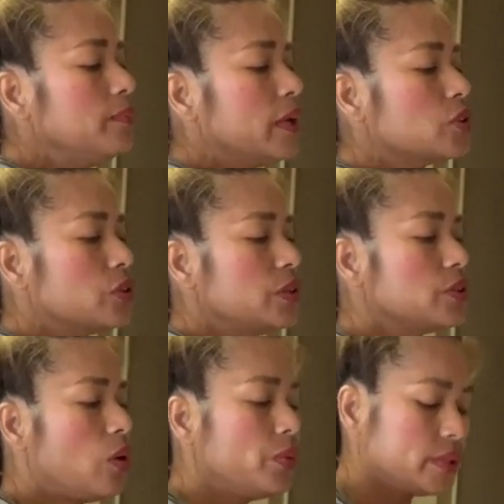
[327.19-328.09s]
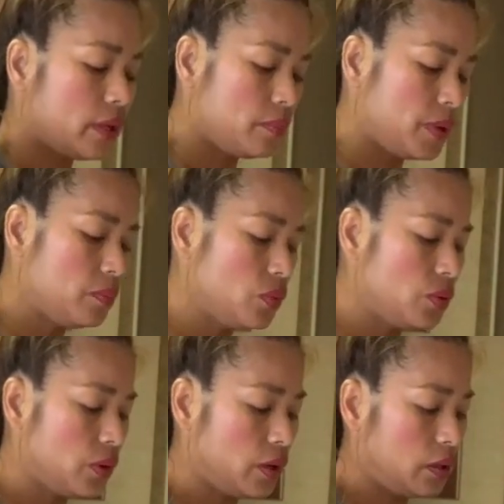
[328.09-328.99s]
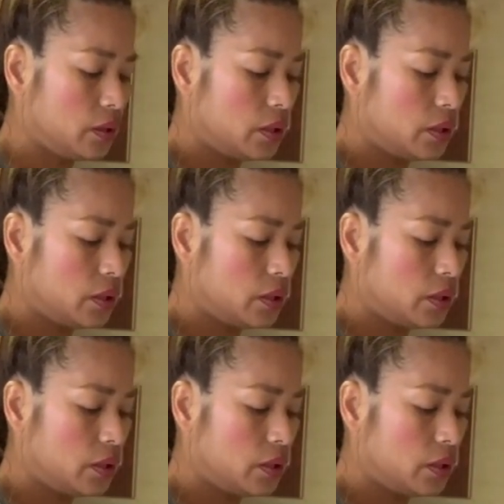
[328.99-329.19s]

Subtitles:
mixture is always going to be more